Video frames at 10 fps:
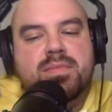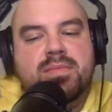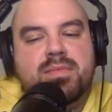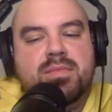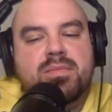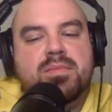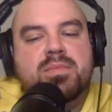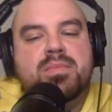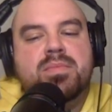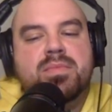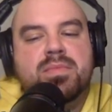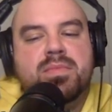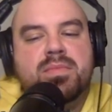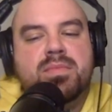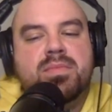
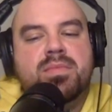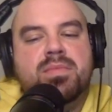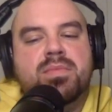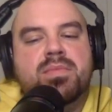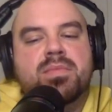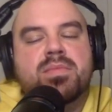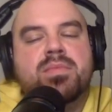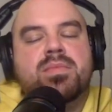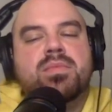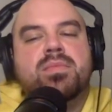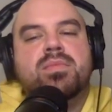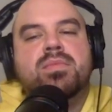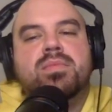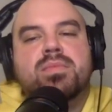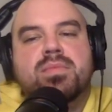
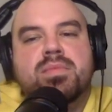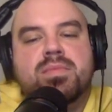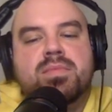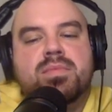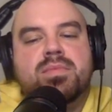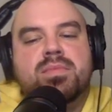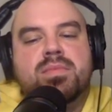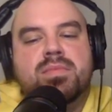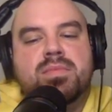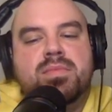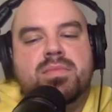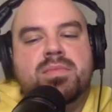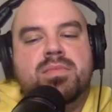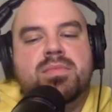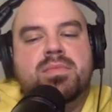
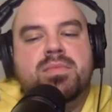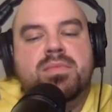[no speech]